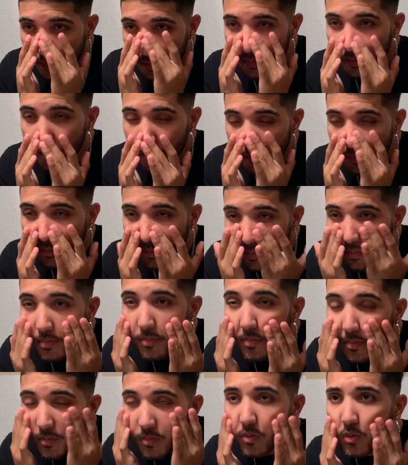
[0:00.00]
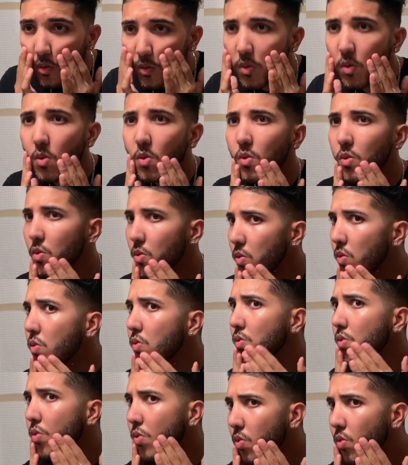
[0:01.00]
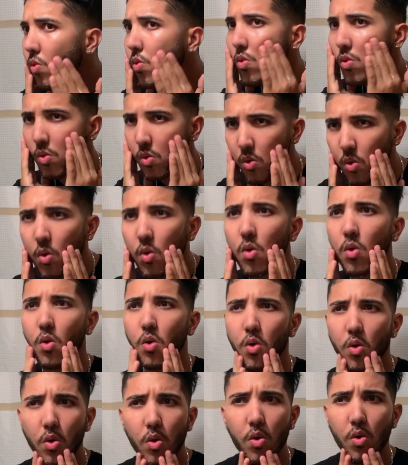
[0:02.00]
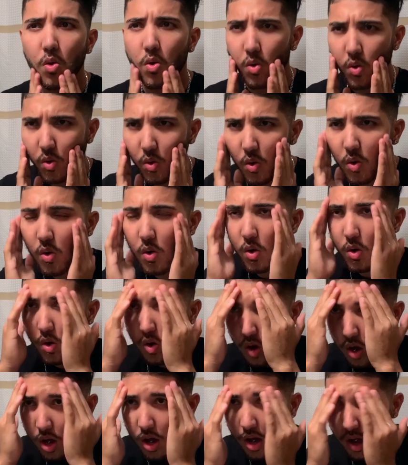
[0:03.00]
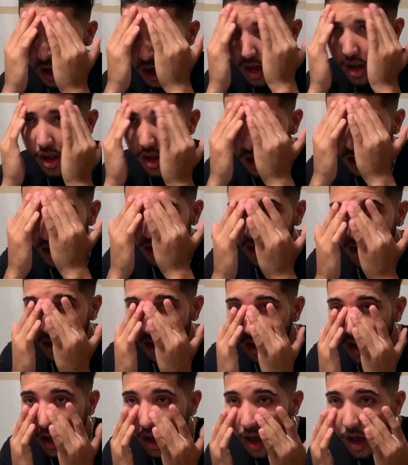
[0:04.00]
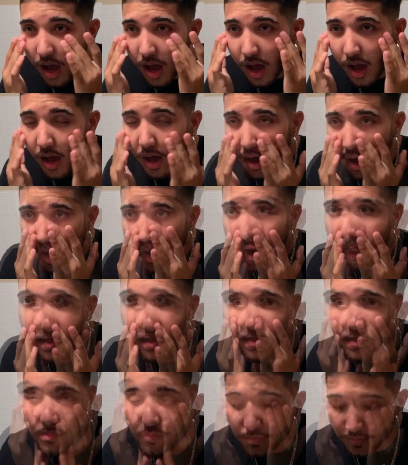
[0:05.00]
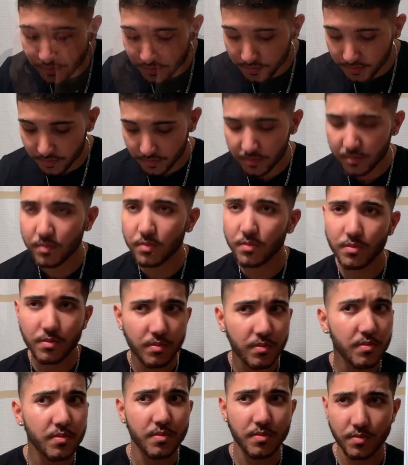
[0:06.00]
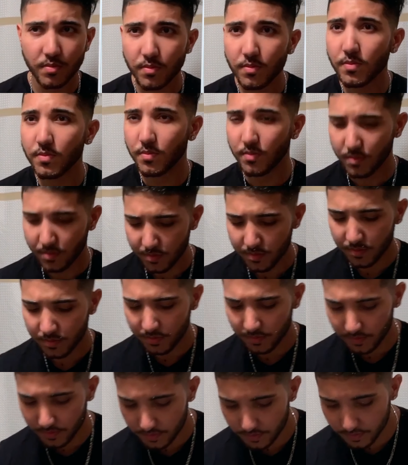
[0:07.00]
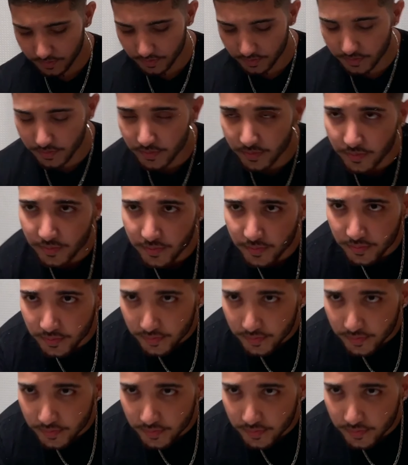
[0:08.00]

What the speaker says: I actually get a cool sensation in my face, and I think it really does a nice job of cleaning all that excess oil, dirt, and